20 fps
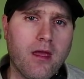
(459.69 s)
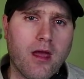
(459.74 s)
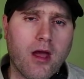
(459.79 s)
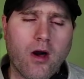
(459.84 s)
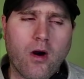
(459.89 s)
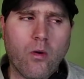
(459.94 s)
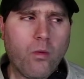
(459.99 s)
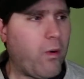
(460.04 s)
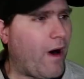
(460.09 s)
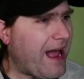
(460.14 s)

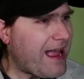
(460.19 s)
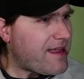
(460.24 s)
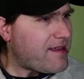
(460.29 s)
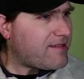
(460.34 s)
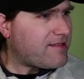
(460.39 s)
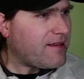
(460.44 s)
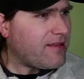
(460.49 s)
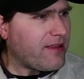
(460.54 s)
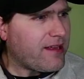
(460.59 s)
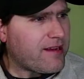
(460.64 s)
Why
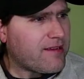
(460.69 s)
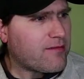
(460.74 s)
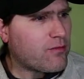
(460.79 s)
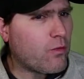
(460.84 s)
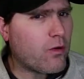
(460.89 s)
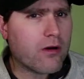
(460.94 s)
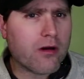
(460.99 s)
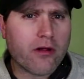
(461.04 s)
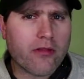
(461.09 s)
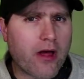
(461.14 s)
is the Linux
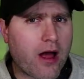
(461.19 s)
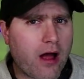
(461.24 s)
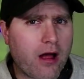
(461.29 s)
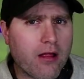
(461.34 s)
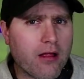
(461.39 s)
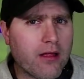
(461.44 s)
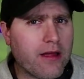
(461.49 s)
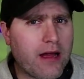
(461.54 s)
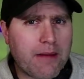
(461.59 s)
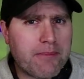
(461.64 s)
world
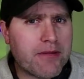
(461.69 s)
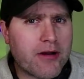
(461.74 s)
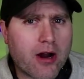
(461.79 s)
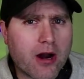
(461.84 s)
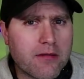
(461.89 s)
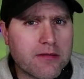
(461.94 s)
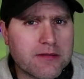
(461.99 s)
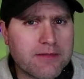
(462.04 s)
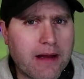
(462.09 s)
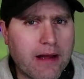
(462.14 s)
all up in
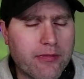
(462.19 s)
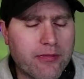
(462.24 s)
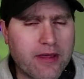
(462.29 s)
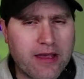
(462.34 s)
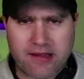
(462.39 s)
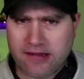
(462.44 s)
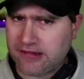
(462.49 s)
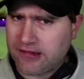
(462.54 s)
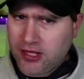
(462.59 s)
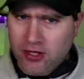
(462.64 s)
arms about
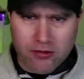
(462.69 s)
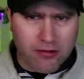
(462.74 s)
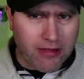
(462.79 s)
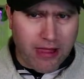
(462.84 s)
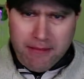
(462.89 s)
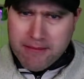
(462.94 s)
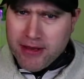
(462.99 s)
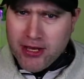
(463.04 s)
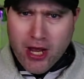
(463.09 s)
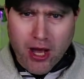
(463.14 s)
this? Can you
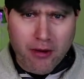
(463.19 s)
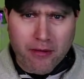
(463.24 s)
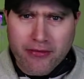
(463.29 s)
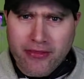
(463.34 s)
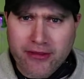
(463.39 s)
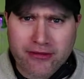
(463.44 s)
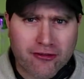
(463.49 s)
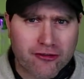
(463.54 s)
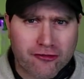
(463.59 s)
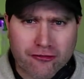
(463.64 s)
let me know in
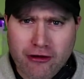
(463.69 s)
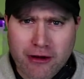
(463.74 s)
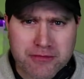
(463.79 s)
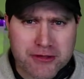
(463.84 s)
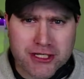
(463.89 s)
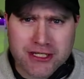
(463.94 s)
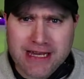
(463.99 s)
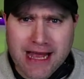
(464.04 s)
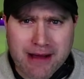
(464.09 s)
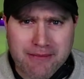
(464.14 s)
the
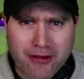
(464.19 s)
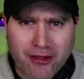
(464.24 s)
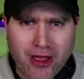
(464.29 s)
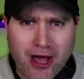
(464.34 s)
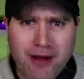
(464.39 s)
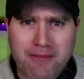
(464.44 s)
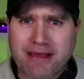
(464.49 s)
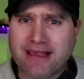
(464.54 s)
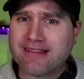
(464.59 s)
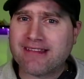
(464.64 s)
description down
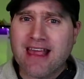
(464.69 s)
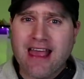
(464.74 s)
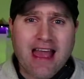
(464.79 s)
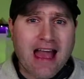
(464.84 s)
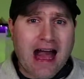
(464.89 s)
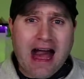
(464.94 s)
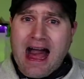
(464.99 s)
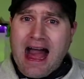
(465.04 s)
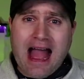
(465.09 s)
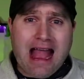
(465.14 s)
below because
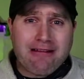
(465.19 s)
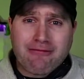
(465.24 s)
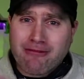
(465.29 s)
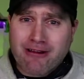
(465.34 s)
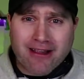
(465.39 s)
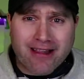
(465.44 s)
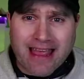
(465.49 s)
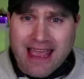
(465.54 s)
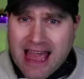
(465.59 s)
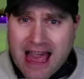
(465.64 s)
I
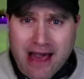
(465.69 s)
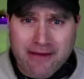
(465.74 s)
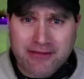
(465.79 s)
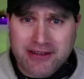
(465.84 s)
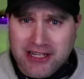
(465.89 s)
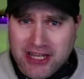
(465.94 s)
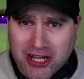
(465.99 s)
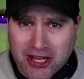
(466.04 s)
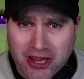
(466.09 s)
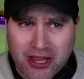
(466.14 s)
really
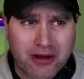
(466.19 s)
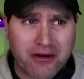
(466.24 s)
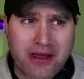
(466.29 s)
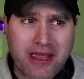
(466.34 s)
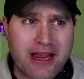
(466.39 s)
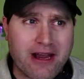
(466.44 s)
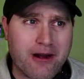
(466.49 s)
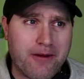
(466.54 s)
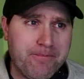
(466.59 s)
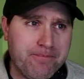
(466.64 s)
haven't a clue
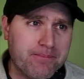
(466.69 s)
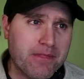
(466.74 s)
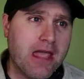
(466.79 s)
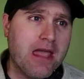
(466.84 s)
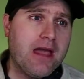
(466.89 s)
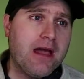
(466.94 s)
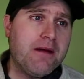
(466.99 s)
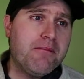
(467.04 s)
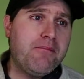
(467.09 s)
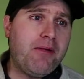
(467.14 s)
here.
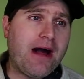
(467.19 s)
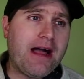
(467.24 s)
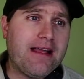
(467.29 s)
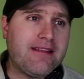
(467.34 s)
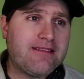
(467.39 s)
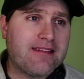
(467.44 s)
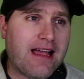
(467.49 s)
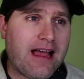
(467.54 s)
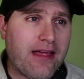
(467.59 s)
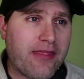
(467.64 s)

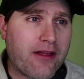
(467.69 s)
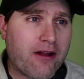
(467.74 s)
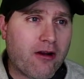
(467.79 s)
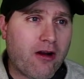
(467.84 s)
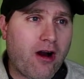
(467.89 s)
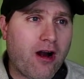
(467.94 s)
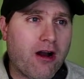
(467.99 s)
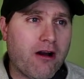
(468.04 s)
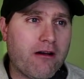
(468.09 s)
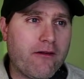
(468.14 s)
But uh, there
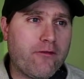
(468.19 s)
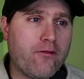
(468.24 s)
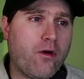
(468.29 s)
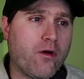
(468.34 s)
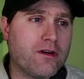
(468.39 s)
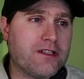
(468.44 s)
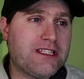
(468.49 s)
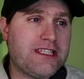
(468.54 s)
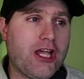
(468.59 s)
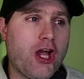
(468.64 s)
are, of
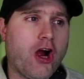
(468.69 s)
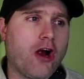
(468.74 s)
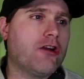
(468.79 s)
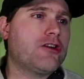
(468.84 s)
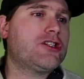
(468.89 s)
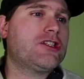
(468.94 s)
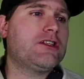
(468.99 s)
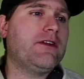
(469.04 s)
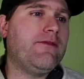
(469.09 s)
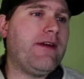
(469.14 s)
course, the
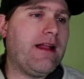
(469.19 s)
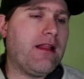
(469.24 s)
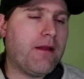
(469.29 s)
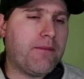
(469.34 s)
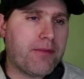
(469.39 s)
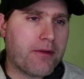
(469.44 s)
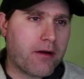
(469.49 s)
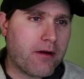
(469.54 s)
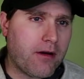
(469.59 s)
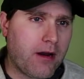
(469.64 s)
Arch
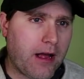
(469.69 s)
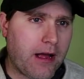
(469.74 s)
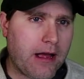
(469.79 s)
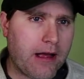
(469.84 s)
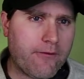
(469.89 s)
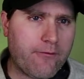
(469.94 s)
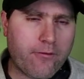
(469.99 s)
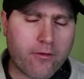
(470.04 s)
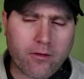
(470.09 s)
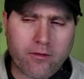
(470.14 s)
developer
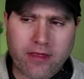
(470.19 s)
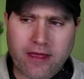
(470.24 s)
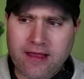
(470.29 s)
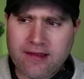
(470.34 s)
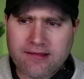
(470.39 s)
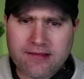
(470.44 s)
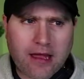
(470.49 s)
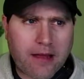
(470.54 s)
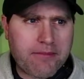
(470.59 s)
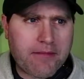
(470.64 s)
uh, for
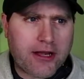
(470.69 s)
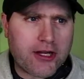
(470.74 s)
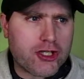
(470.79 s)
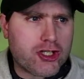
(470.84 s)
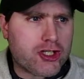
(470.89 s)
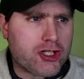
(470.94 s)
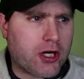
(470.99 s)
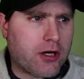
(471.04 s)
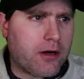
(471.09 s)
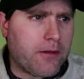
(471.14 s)
this. I'm not
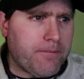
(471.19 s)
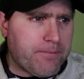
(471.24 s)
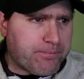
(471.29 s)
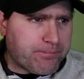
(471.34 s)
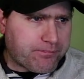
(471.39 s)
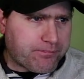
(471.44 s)
sure.